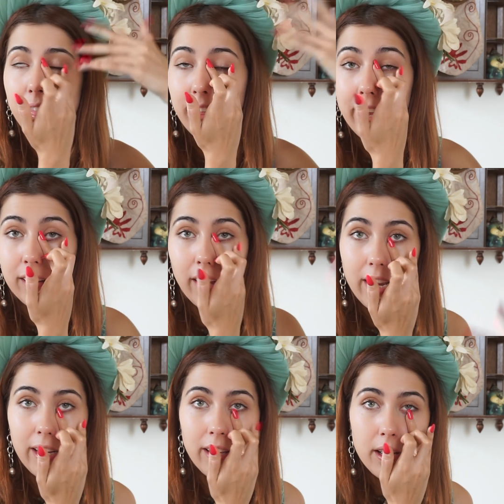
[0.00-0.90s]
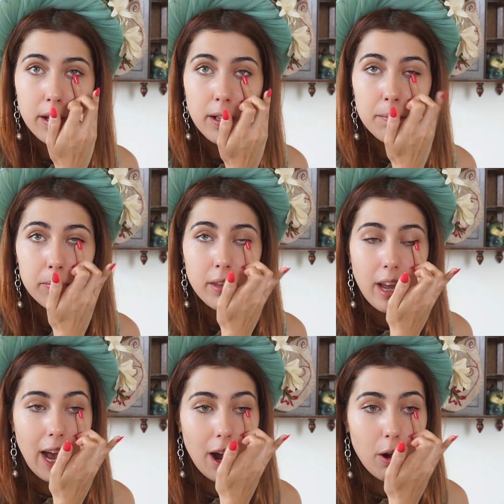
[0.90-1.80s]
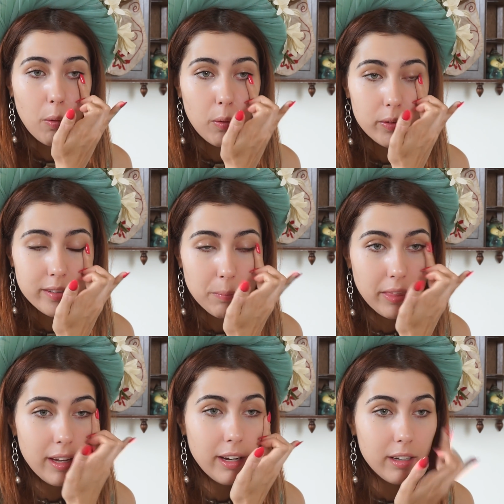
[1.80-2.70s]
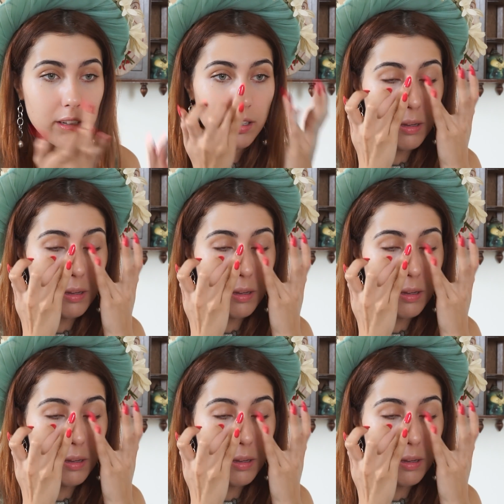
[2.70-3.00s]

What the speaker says: to think like how something